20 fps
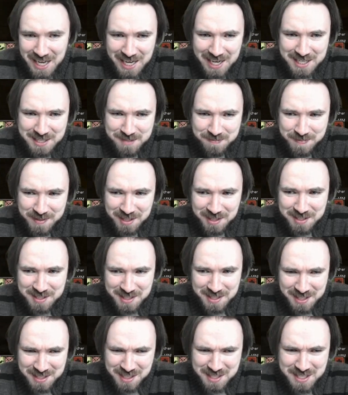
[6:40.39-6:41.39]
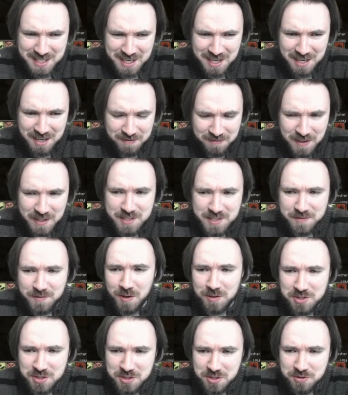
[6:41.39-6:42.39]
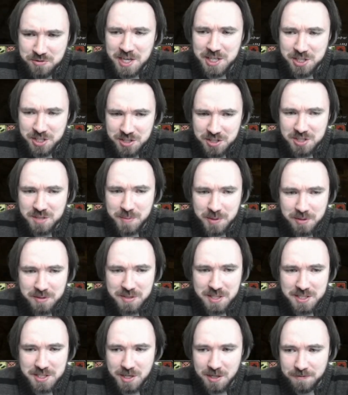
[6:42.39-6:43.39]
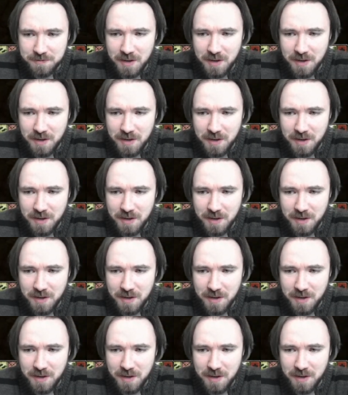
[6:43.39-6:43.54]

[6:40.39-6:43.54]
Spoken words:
is because this is a feat of concentration to pull this off.